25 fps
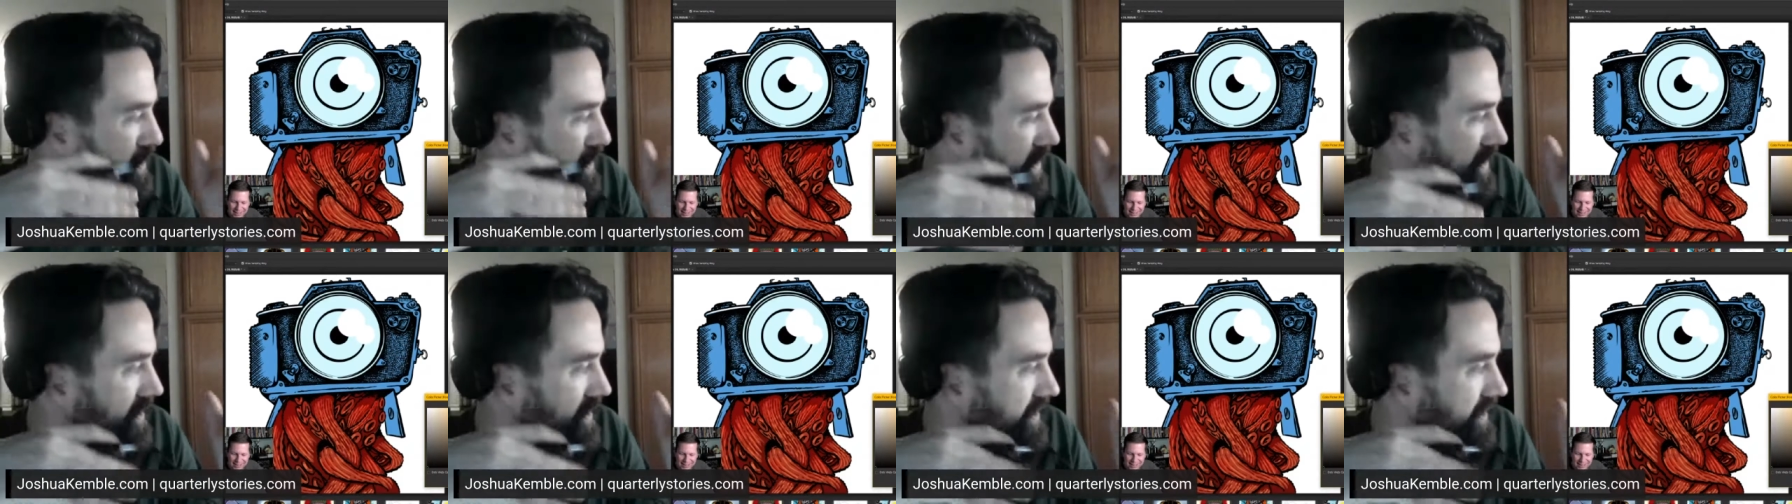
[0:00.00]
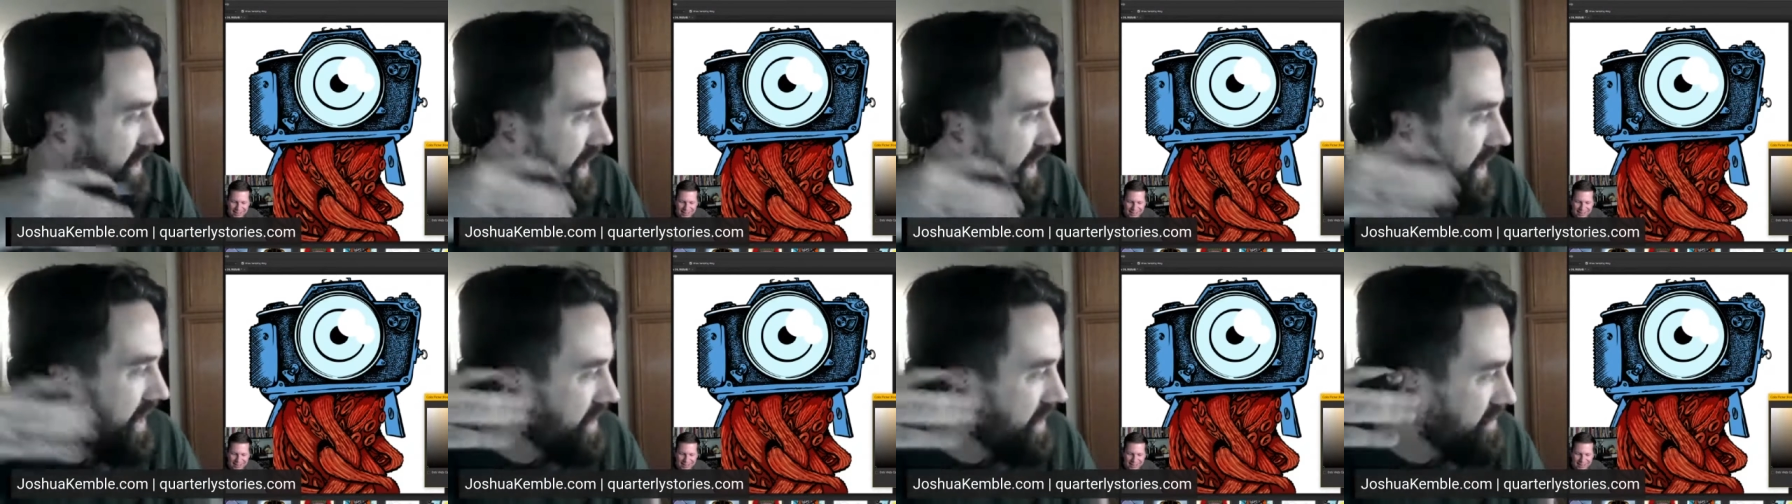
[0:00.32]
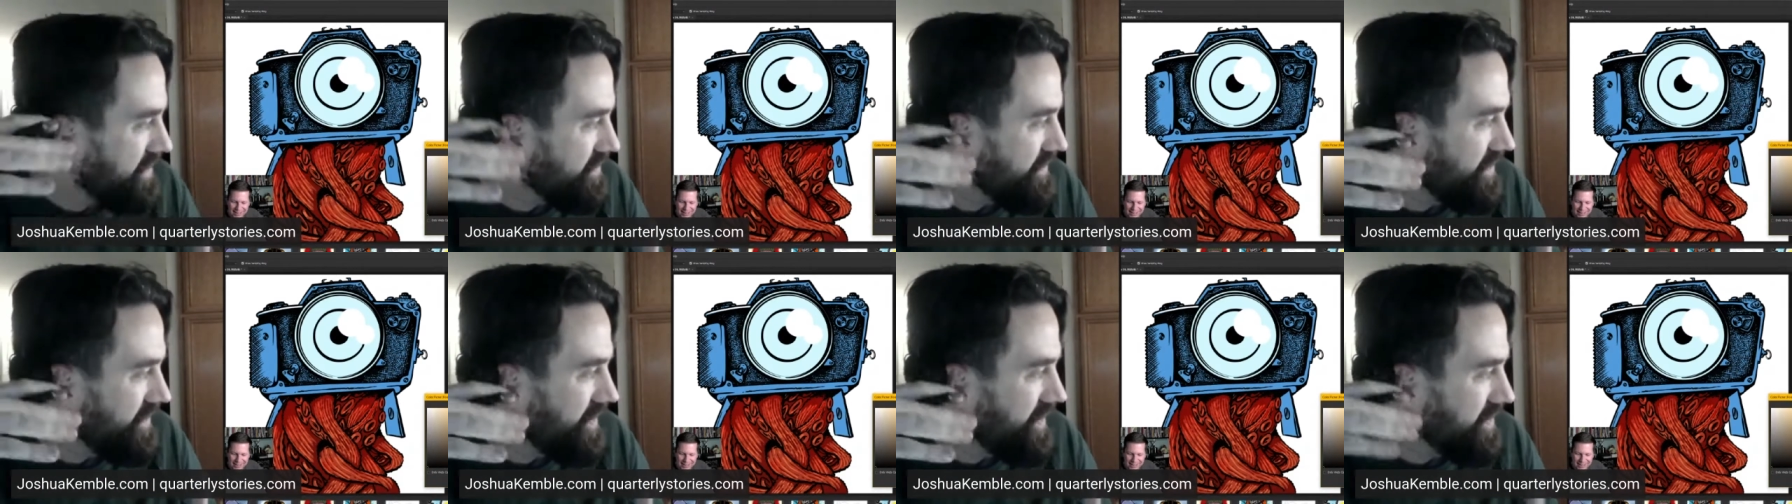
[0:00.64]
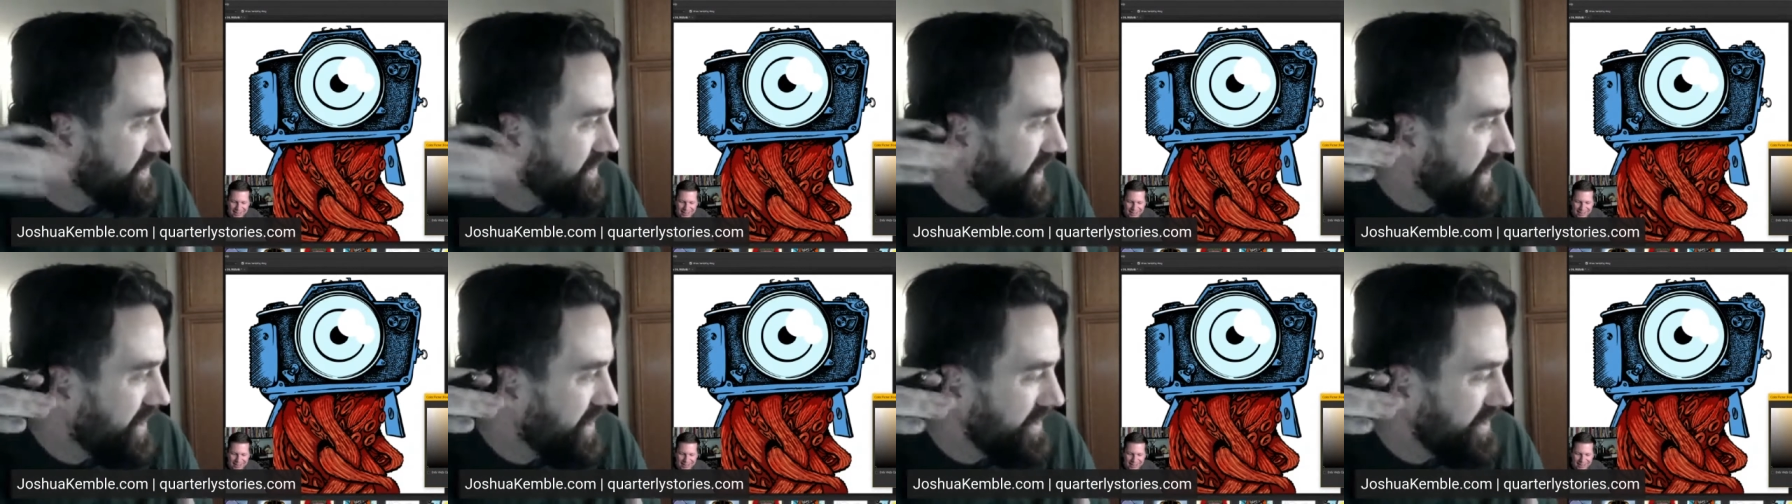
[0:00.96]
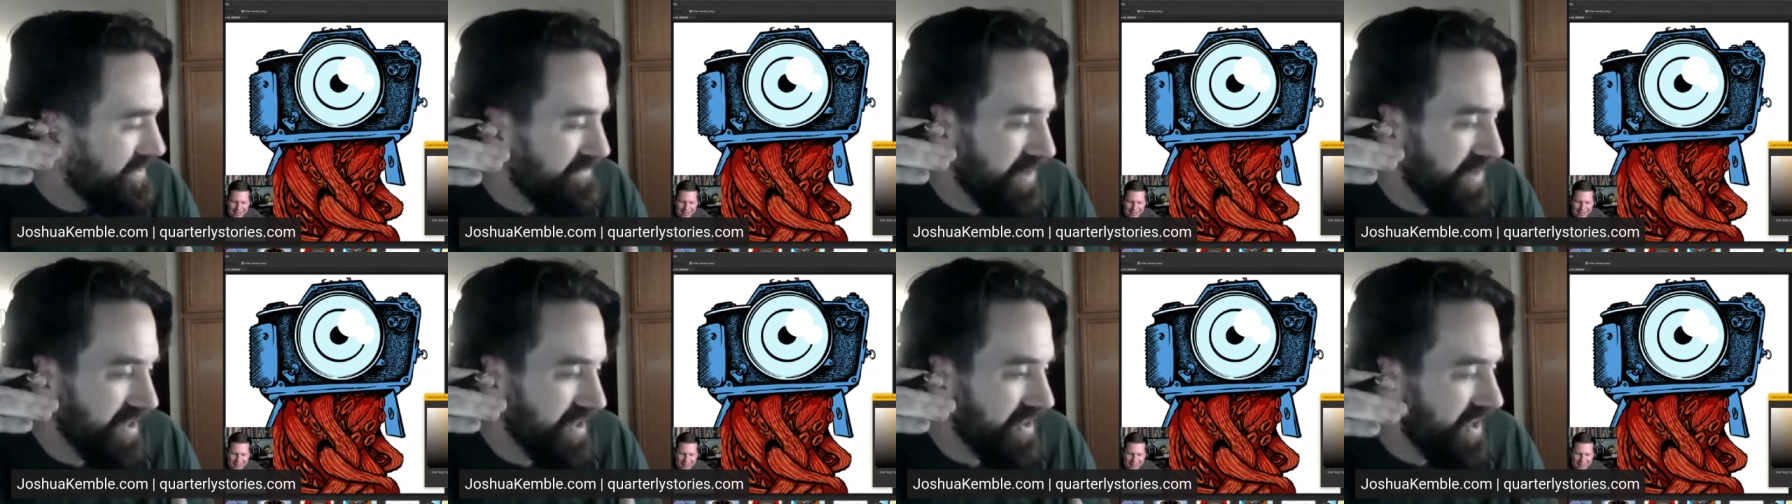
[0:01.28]
good handle on that in
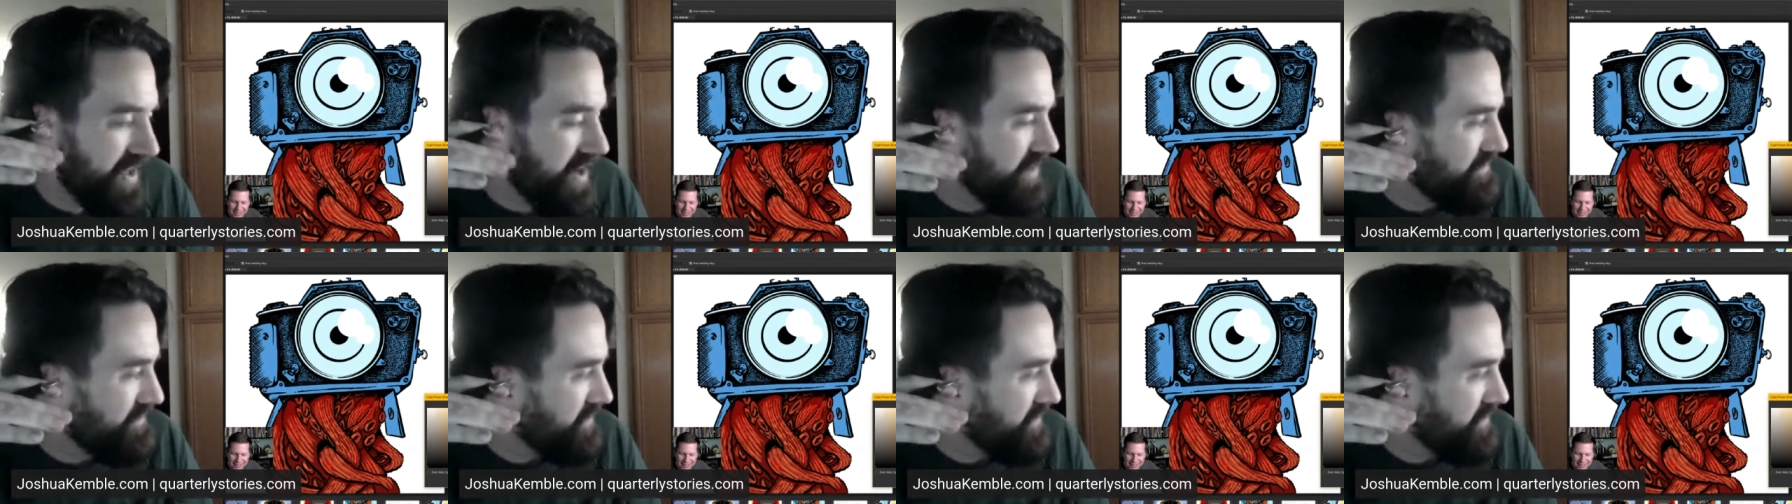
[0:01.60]
my life,